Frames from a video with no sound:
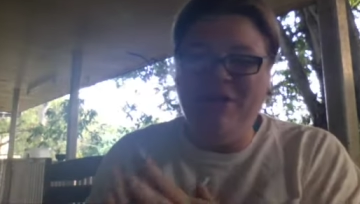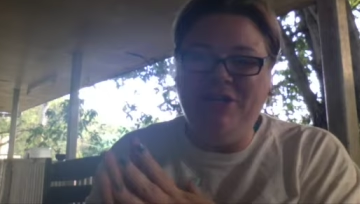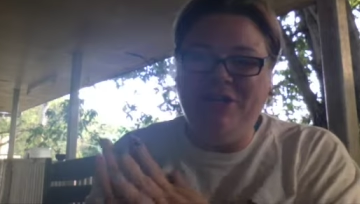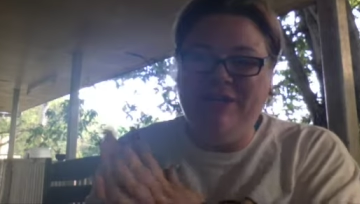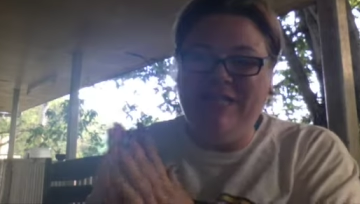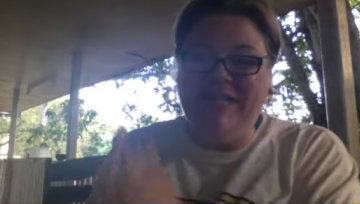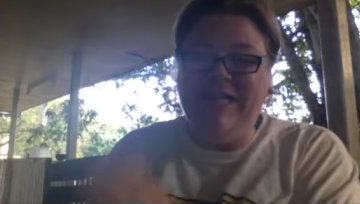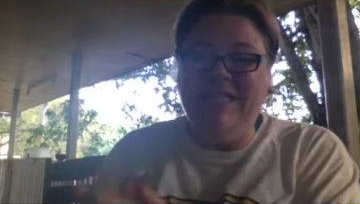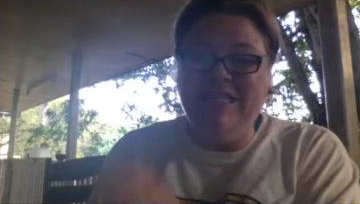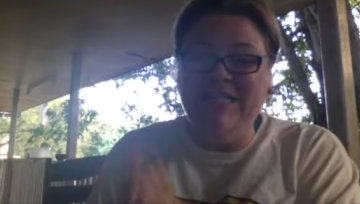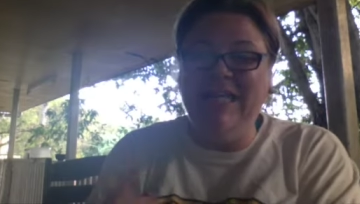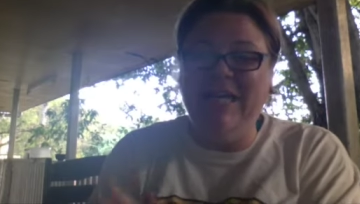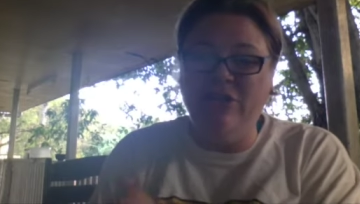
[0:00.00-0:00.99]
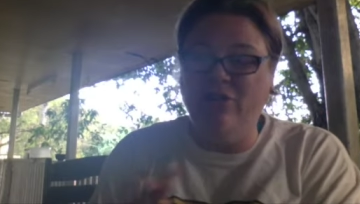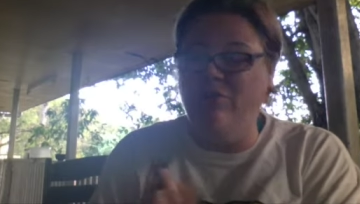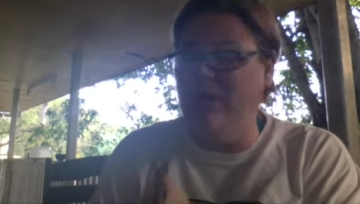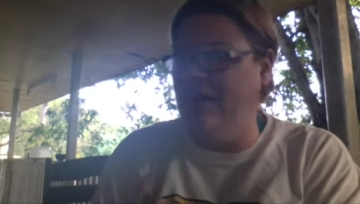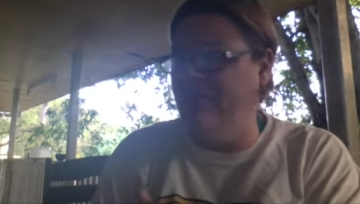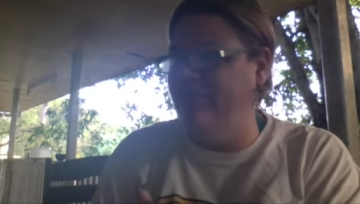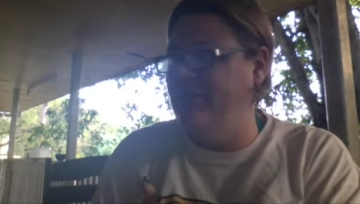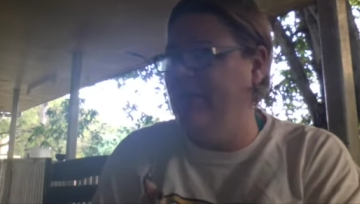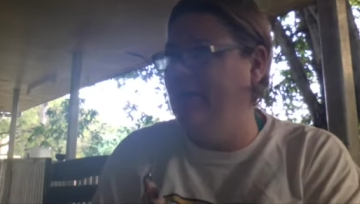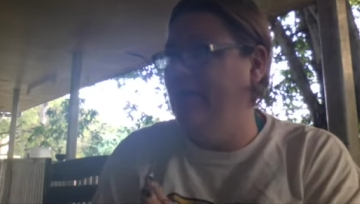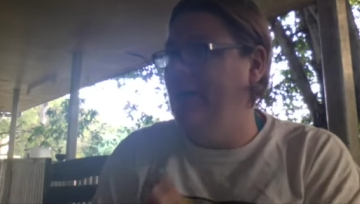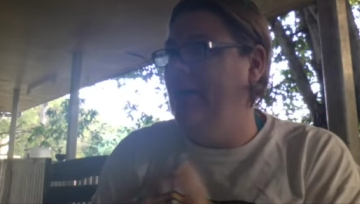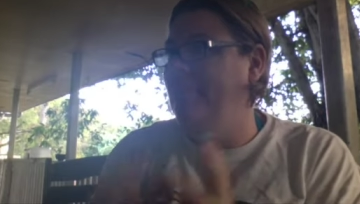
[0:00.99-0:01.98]
to use the kitchen counter crafter
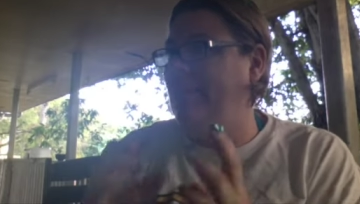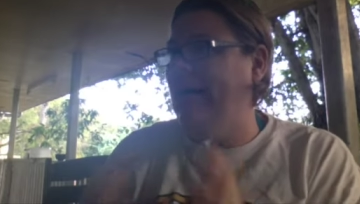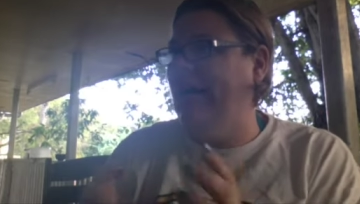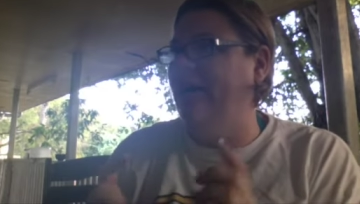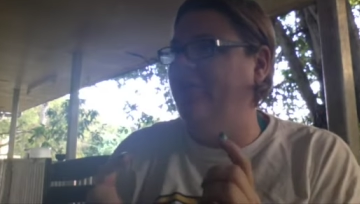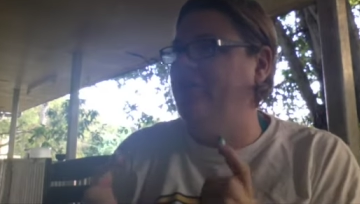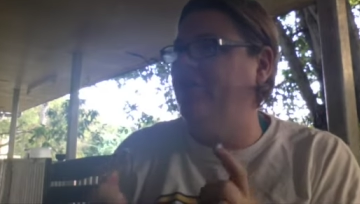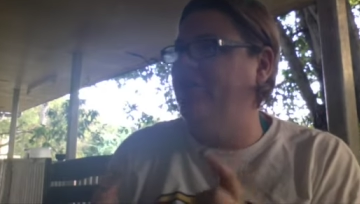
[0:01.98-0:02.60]
pouch. I